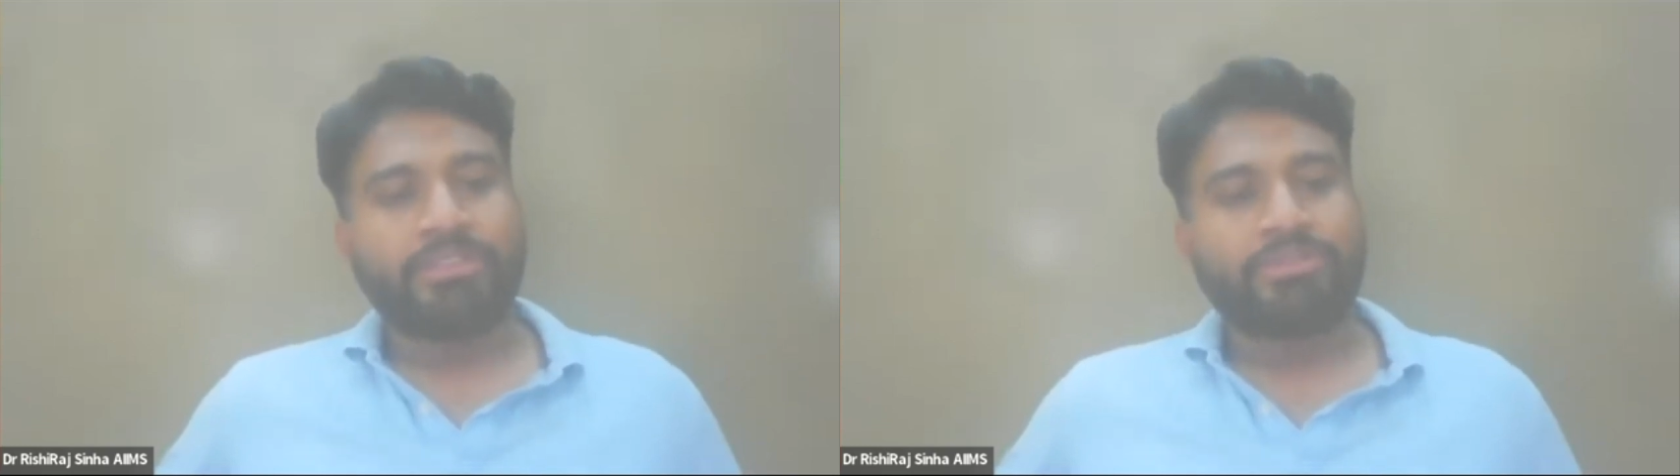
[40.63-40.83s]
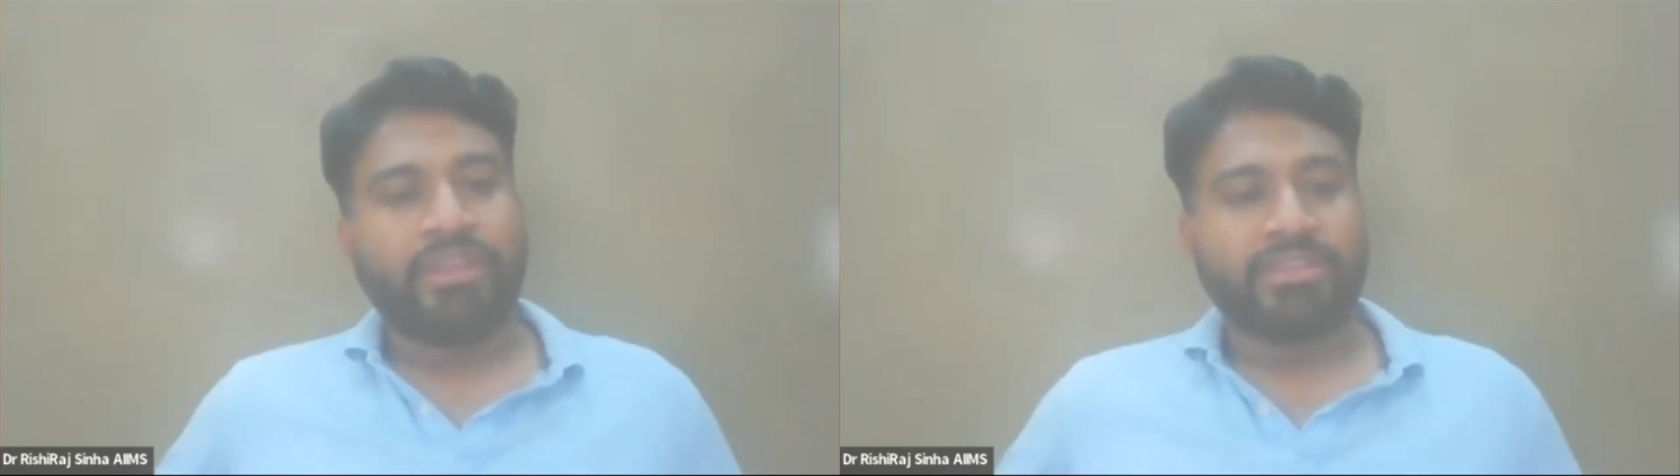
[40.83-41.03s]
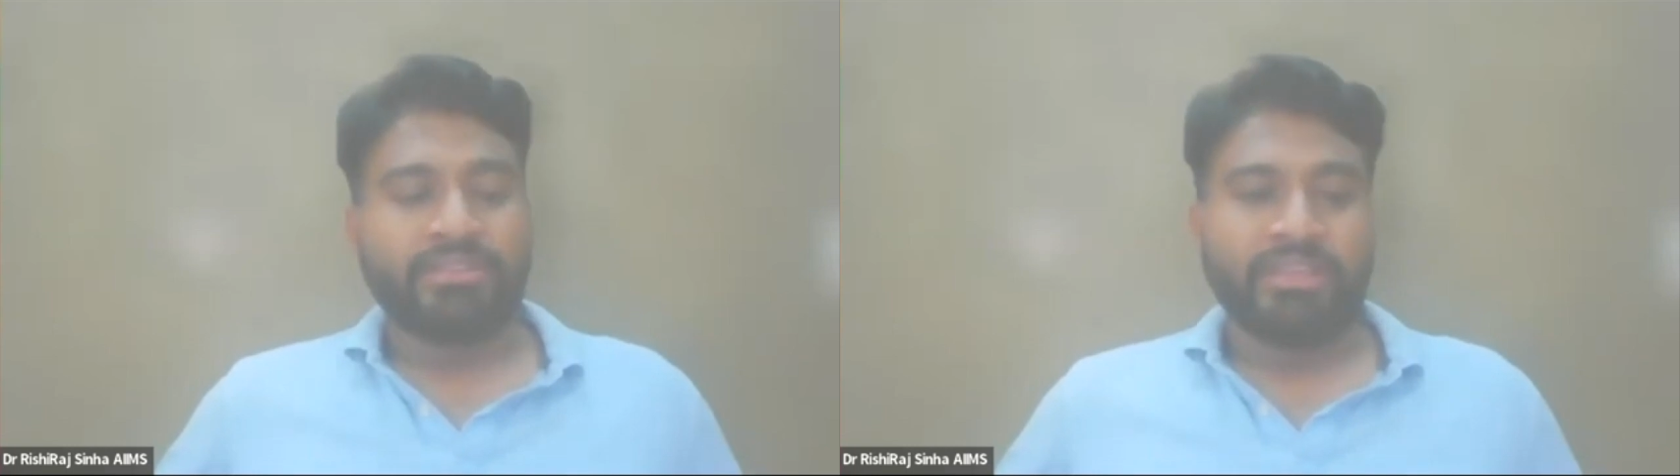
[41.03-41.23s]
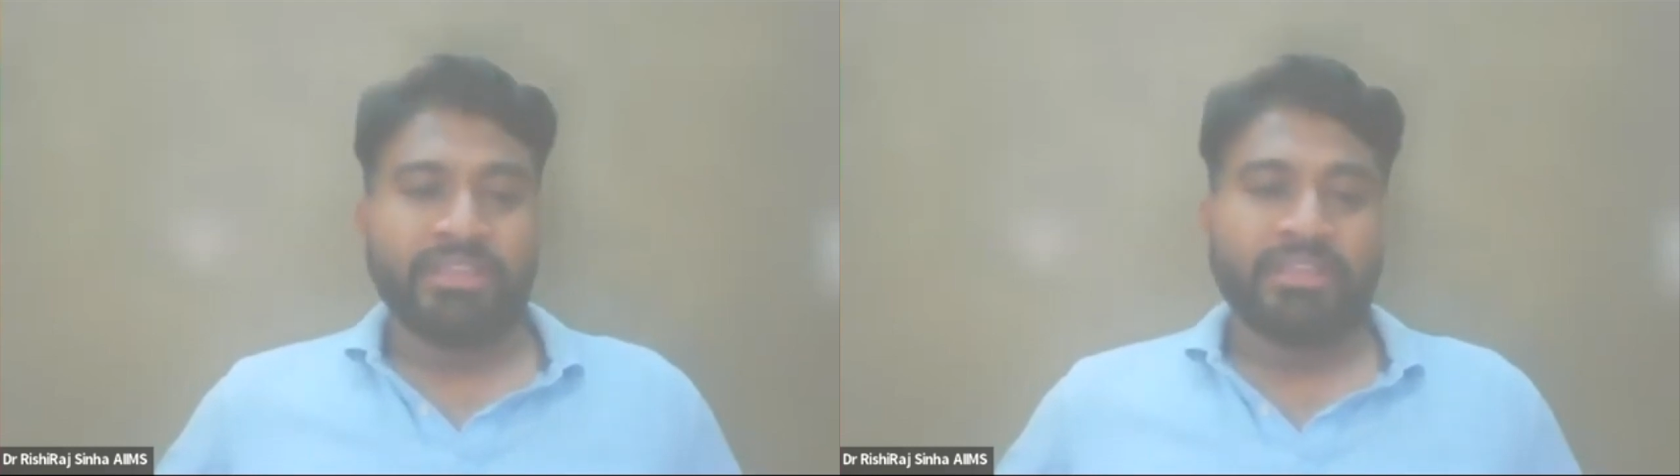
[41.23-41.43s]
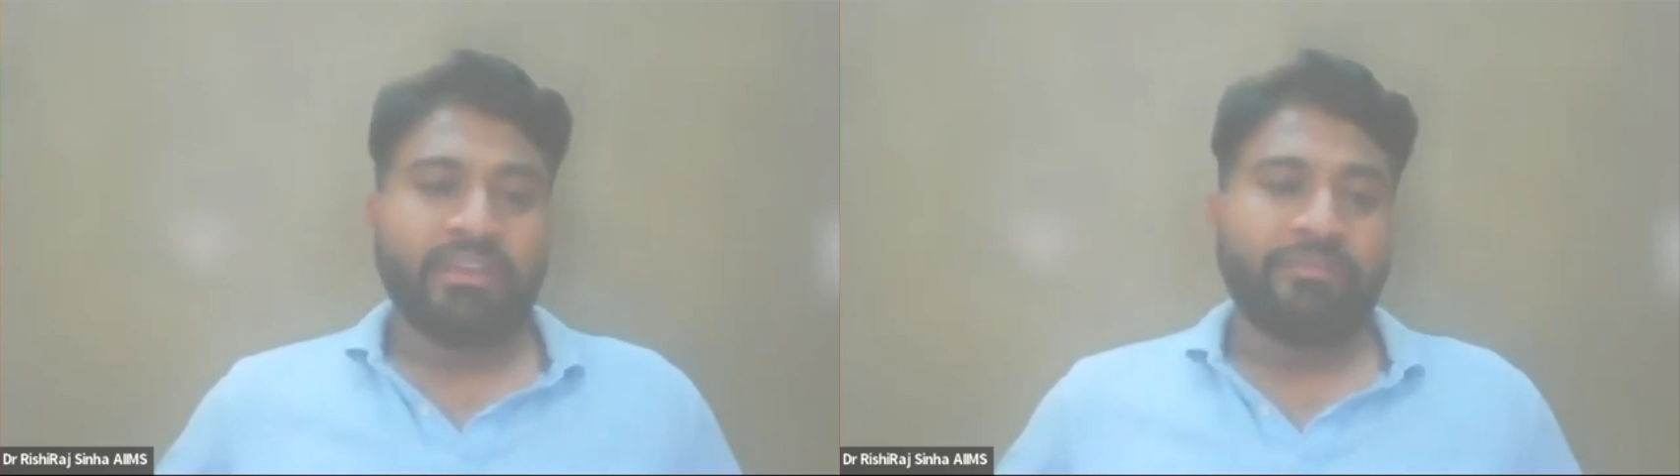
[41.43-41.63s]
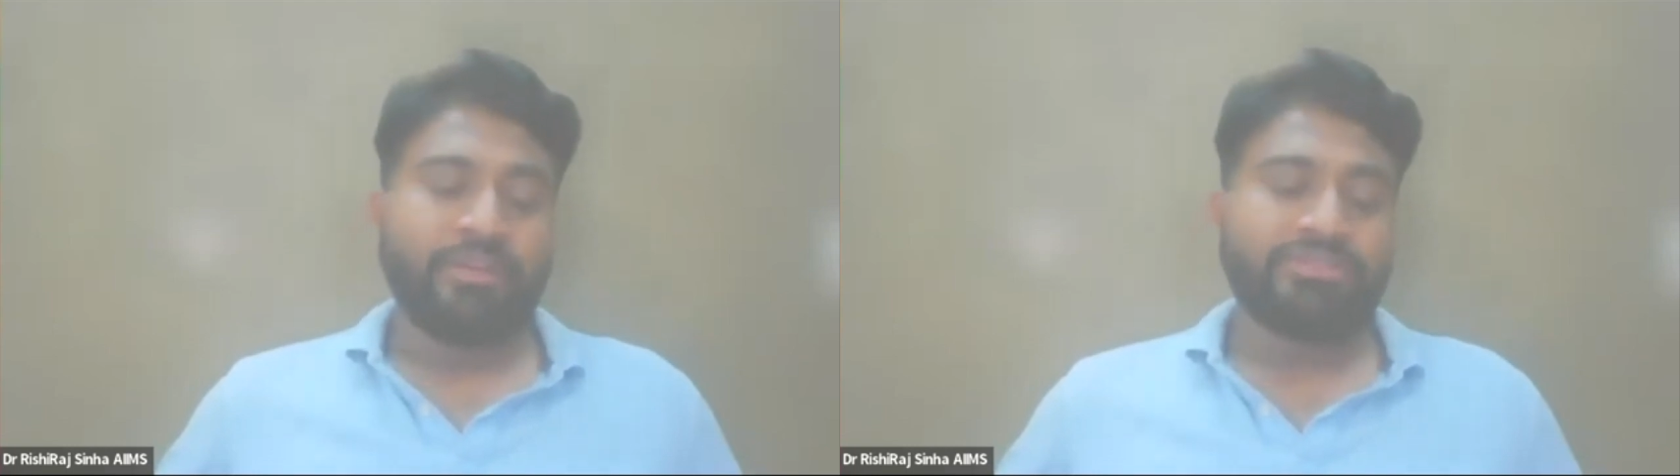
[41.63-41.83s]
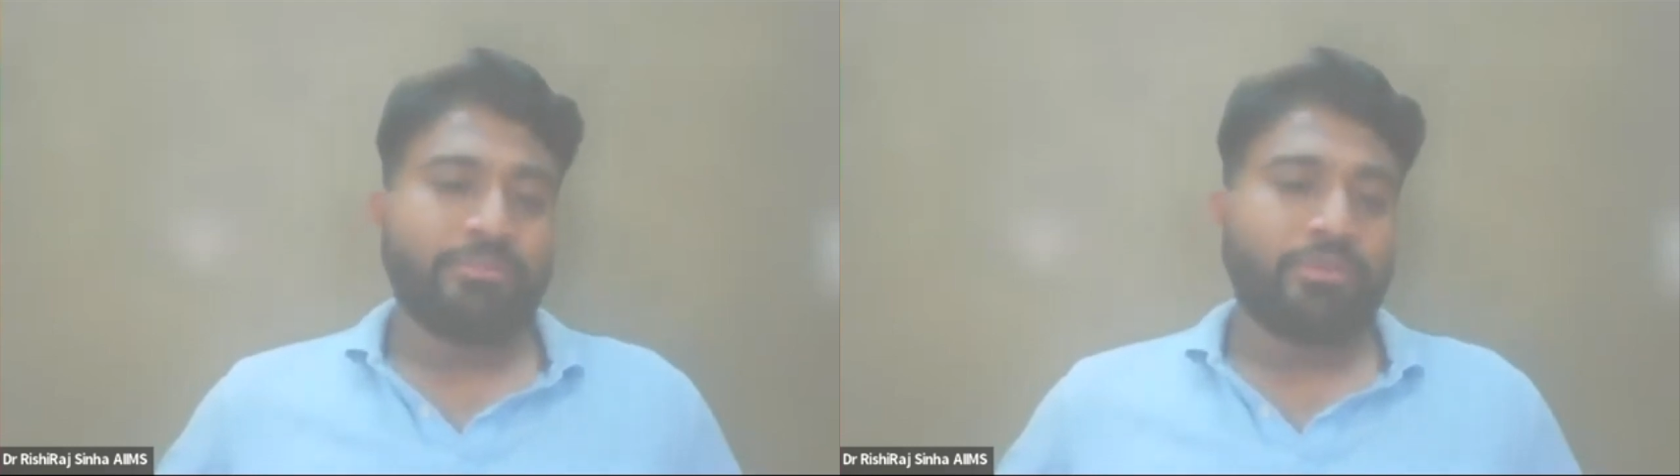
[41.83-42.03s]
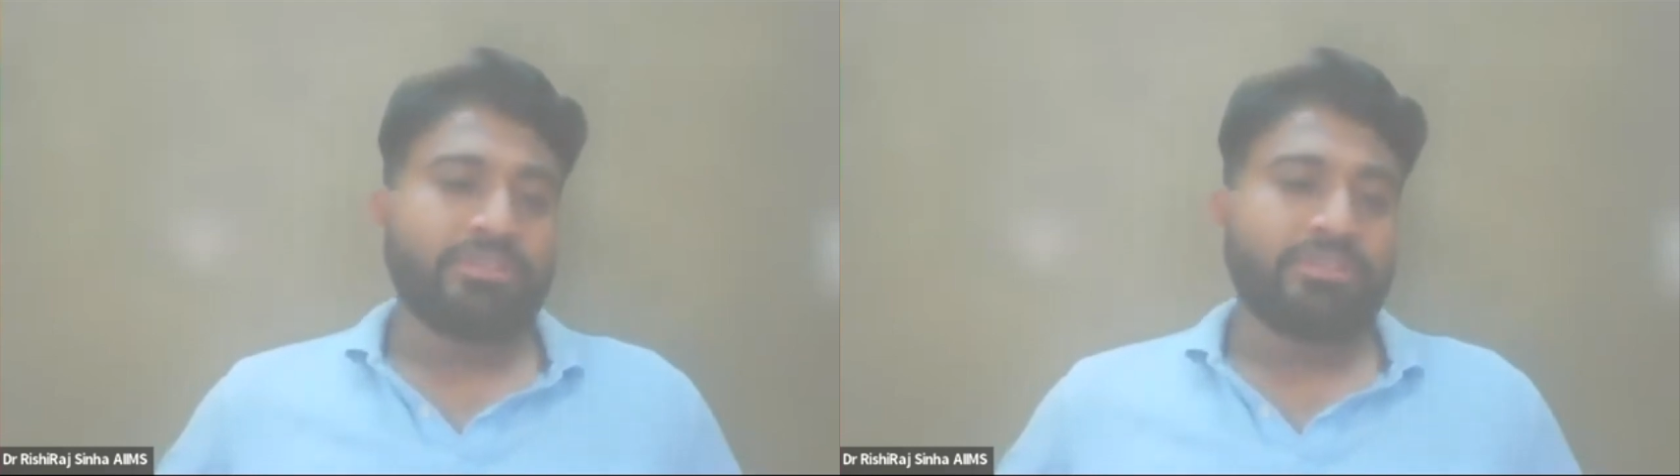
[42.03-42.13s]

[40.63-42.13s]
So yes, these are the fellowship